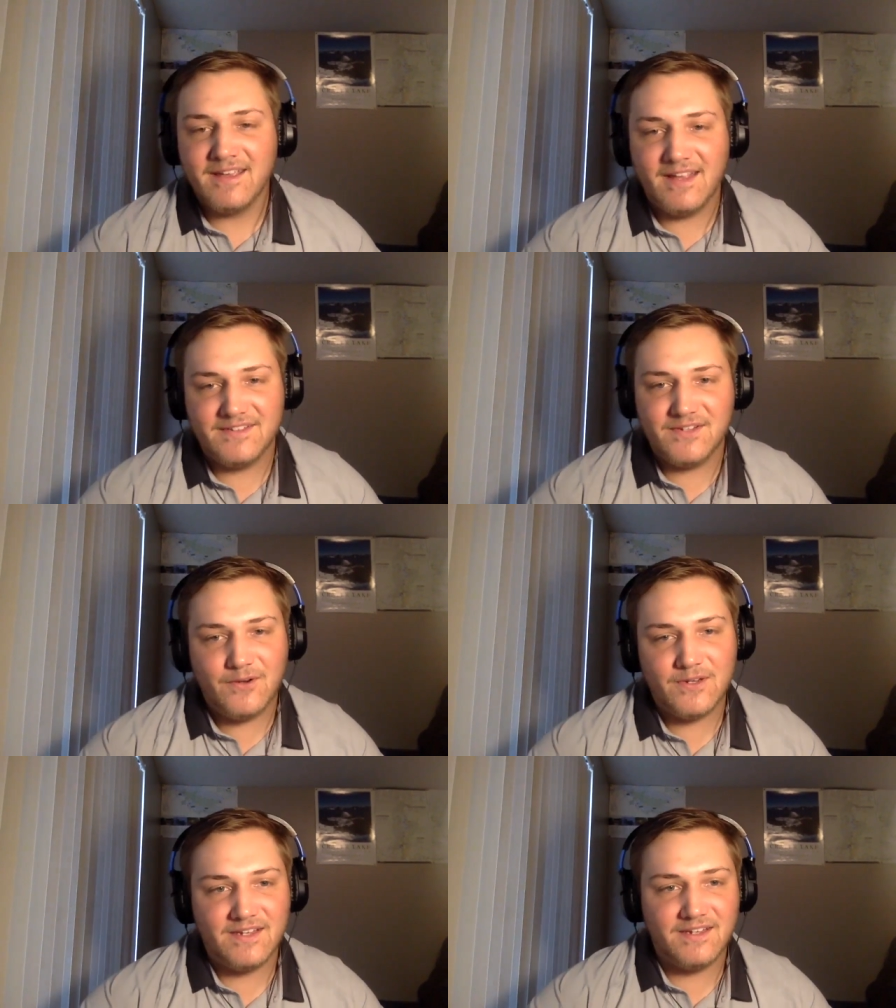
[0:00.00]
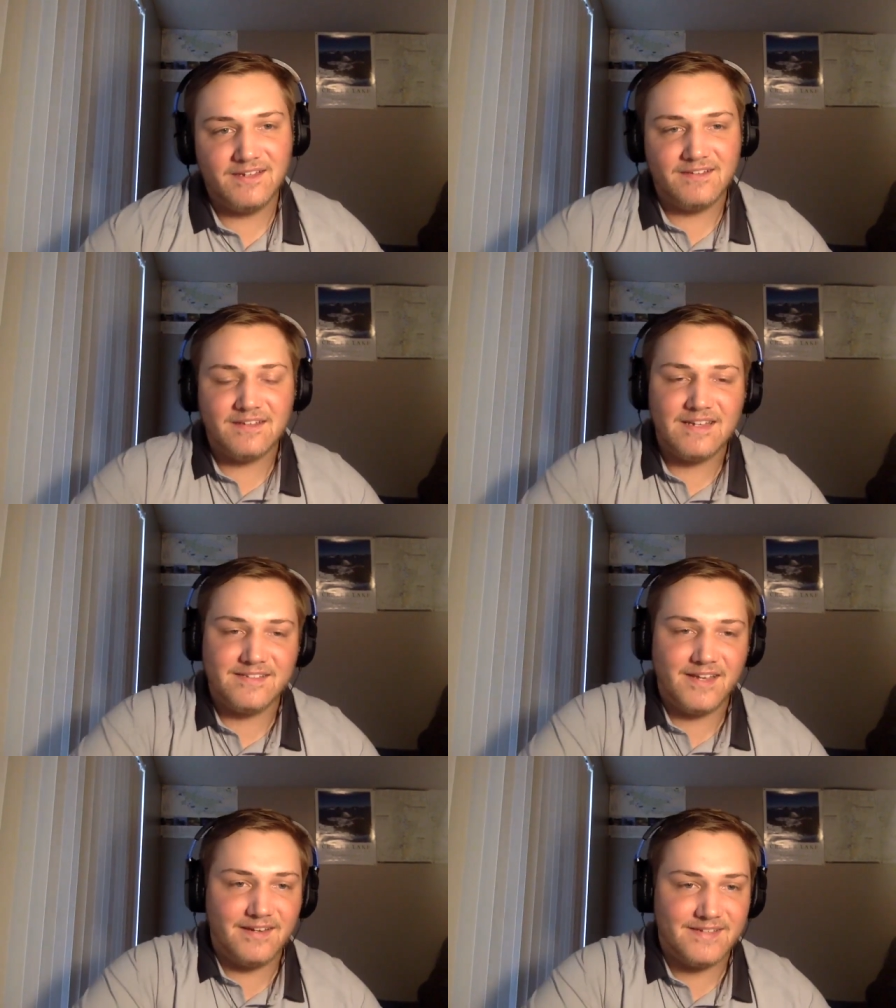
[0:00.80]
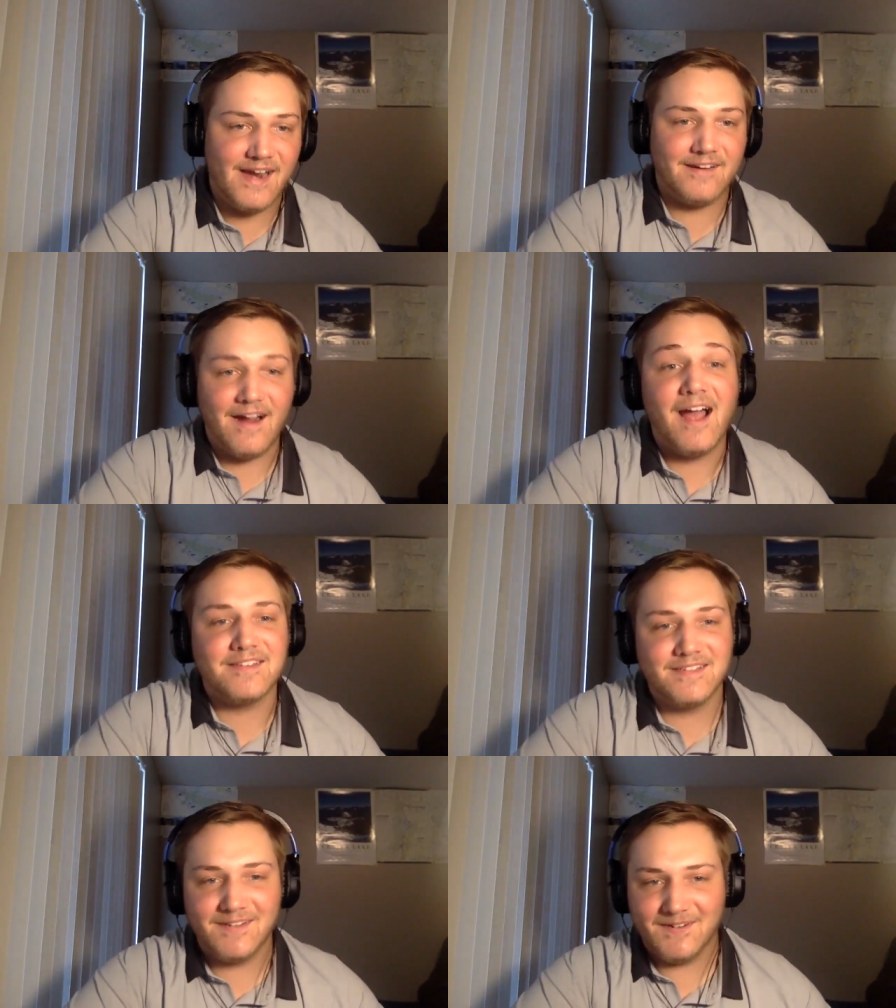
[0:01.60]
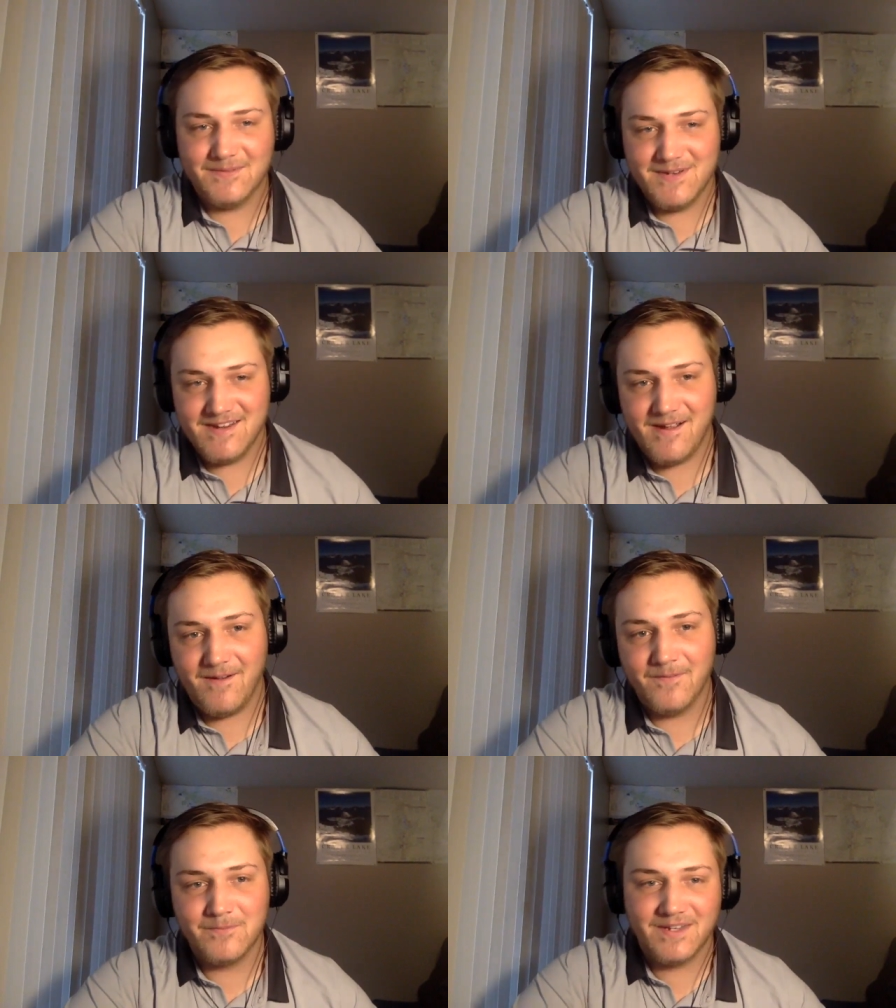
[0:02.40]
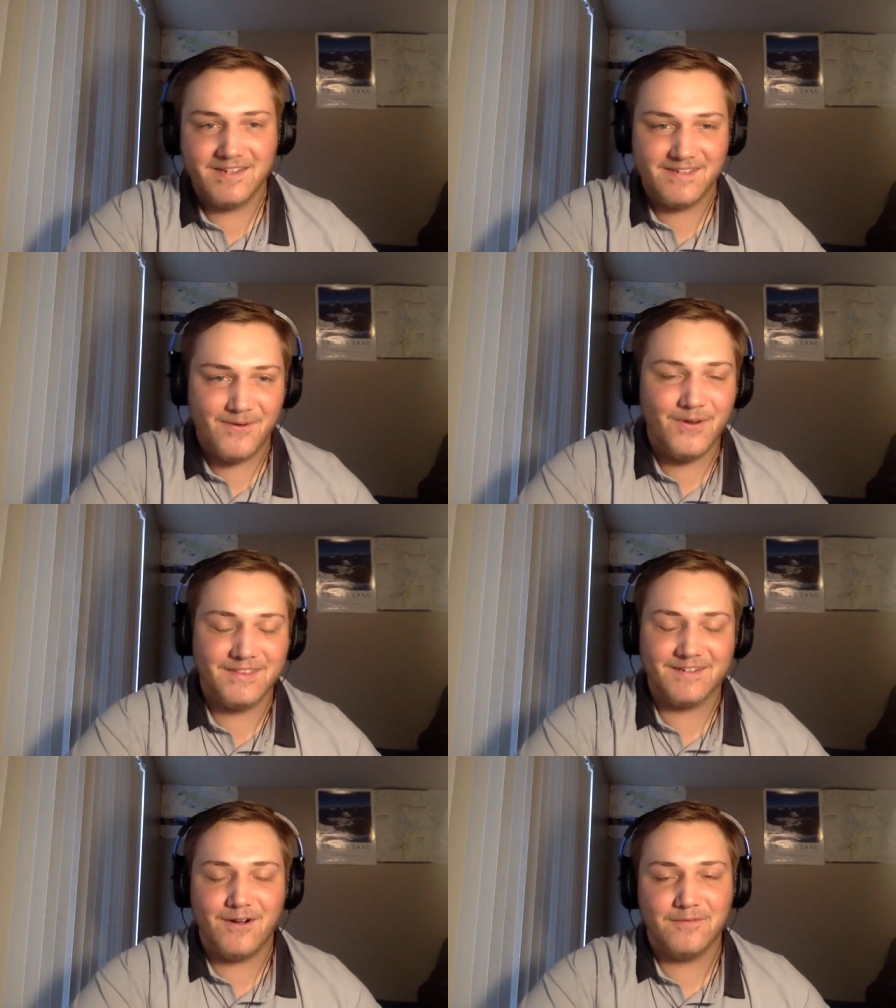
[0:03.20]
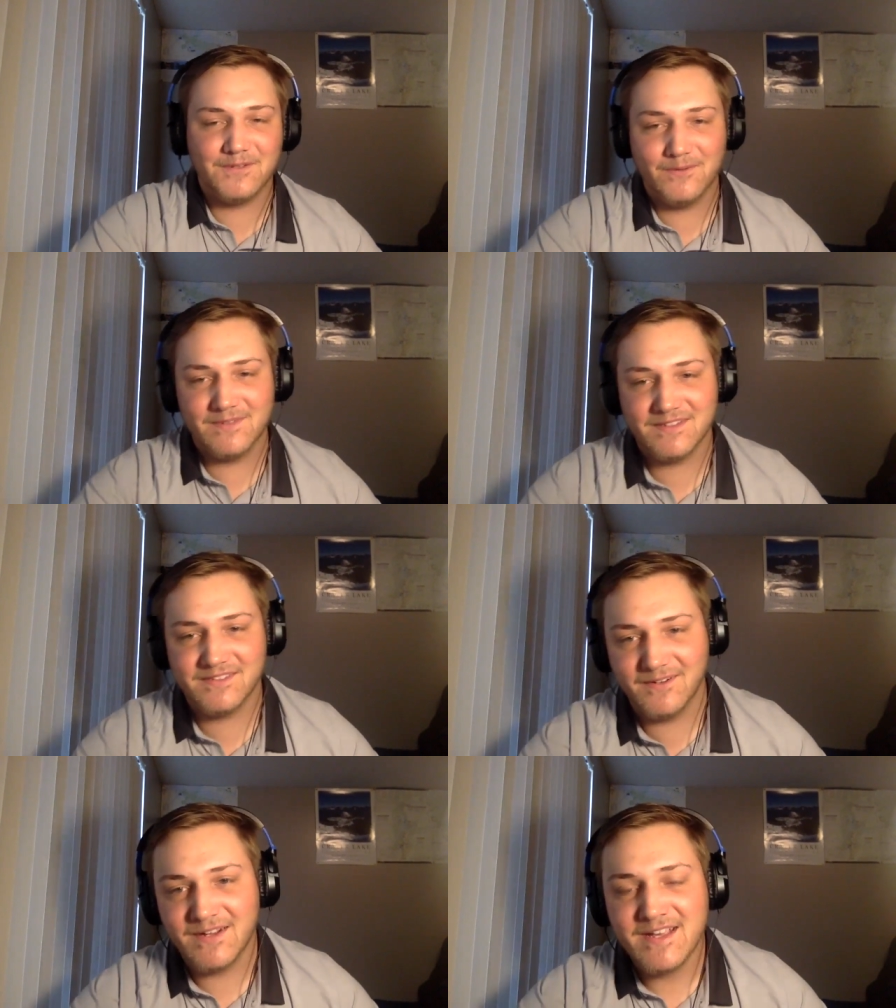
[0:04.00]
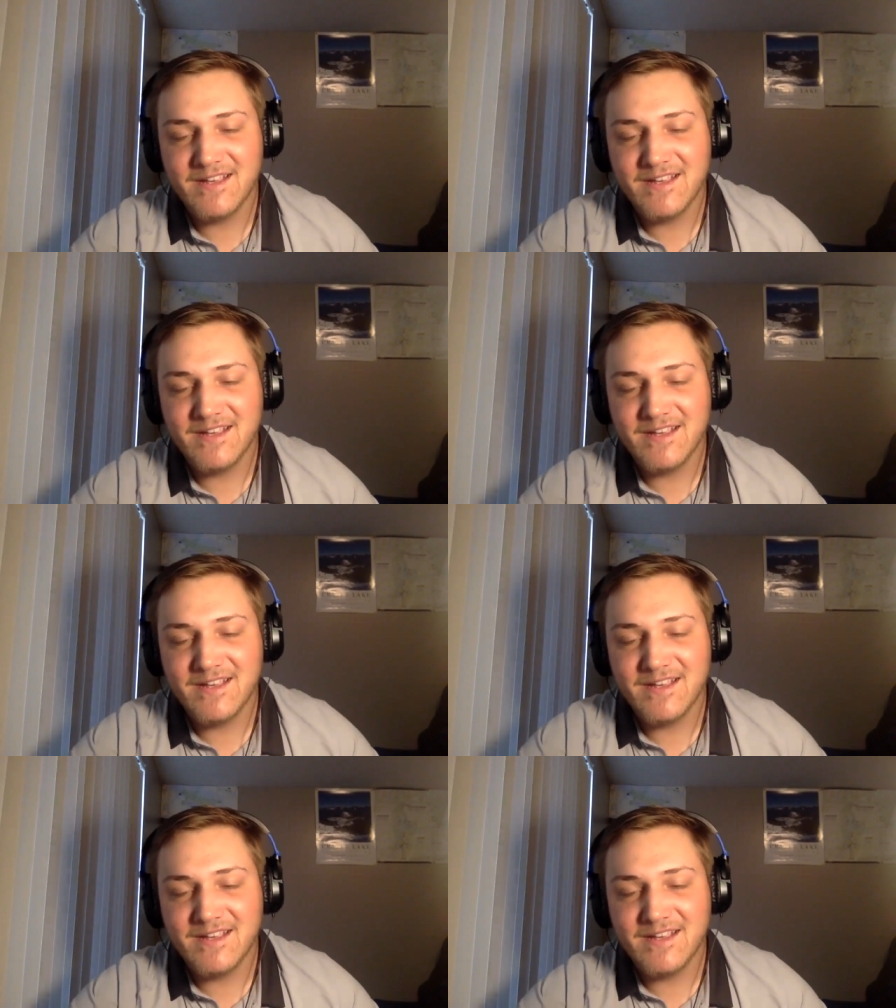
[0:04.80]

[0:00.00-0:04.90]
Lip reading: And so he said, Tiger has to talk to me now because I won the golf tournament. So